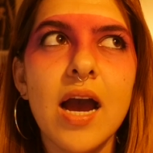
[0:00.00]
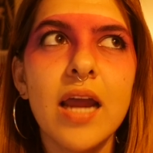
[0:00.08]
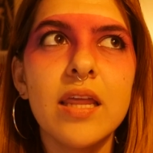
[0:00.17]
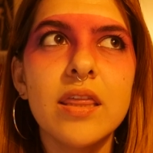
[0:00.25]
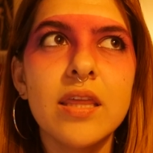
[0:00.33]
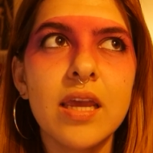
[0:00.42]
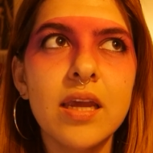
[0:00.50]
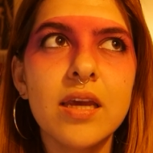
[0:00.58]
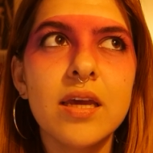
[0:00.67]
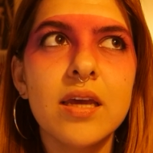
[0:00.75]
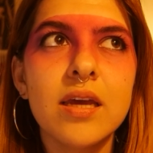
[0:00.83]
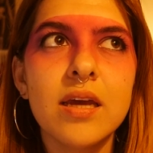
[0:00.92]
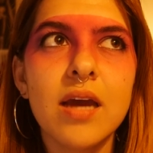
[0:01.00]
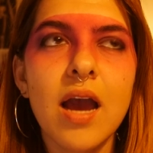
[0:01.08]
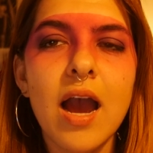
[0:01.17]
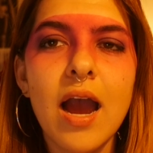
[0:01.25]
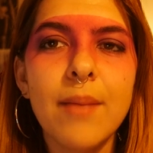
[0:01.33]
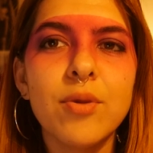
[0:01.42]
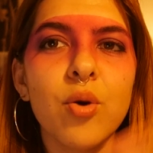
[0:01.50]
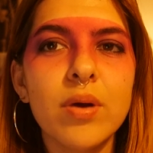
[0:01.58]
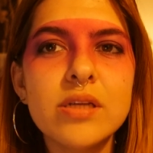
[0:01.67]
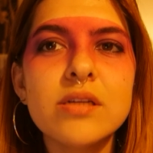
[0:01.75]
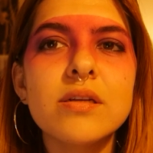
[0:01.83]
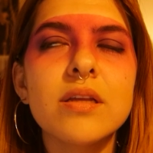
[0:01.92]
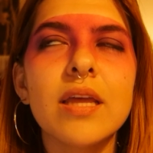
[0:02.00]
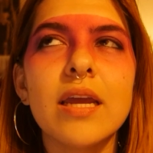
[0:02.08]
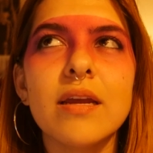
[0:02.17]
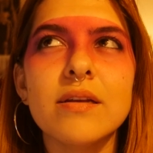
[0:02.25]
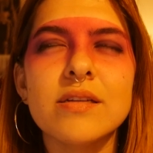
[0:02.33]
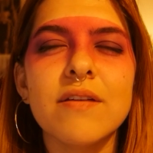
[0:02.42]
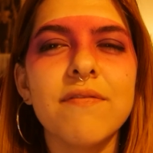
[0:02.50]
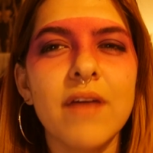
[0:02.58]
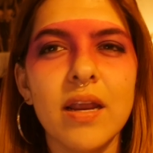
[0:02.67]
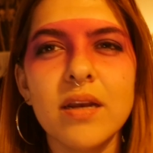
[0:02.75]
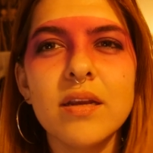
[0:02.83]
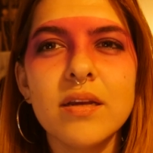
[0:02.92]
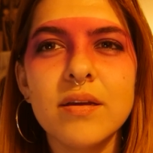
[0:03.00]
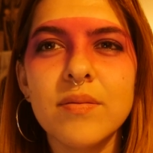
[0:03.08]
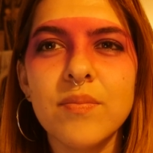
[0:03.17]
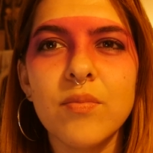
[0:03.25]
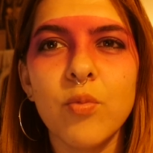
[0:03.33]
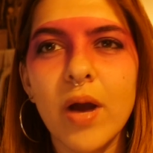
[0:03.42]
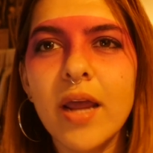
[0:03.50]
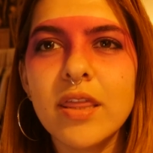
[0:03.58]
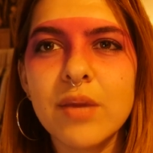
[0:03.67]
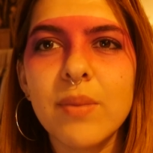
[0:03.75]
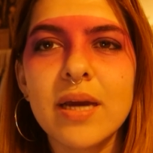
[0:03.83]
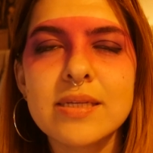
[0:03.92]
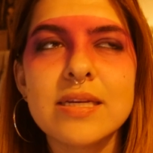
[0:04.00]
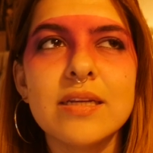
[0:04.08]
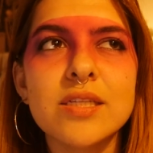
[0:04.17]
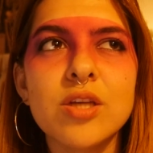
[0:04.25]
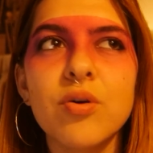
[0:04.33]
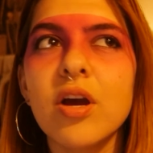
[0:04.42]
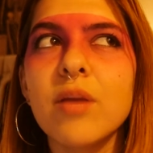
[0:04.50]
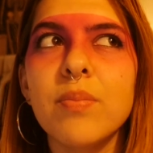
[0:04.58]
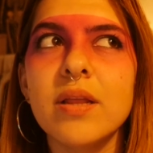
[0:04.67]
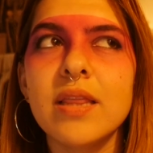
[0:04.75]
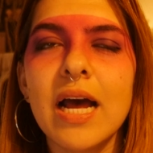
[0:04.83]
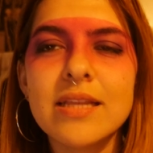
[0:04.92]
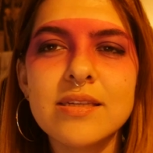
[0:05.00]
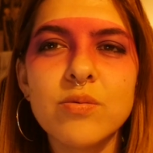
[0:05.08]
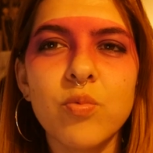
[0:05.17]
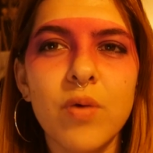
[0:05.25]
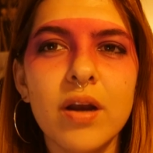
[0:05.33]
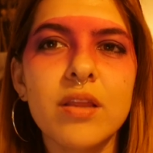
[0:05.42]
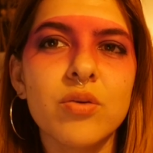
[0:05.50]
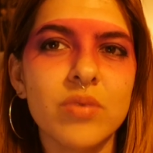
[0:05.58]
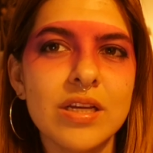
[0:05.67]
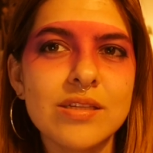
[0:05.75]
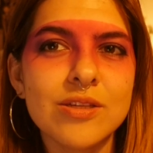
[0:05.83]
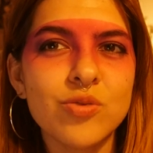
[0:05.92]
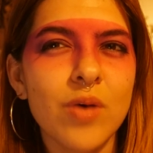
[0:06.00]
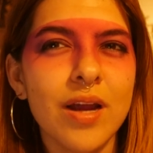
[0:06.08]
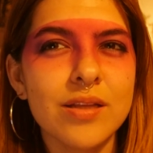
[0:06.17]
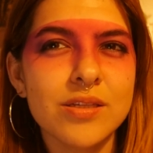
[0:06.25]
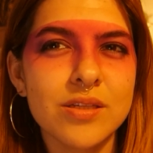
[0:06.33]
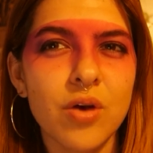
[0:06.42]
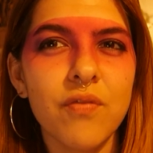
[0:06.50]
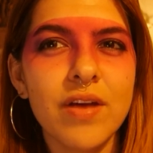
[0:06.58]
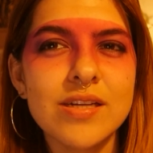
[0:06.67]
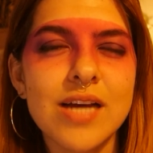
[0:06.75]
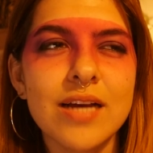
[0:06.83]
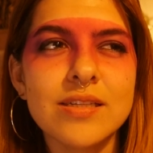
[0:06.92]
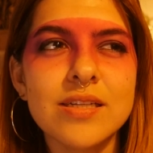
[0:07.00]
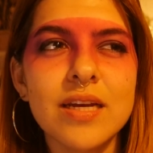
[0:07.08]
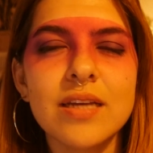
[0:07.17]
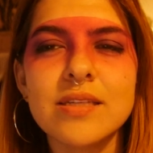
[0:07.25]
I think I'm going to like defend why I think Maxine is so good, but that's one of the reasons why it's so fantastic,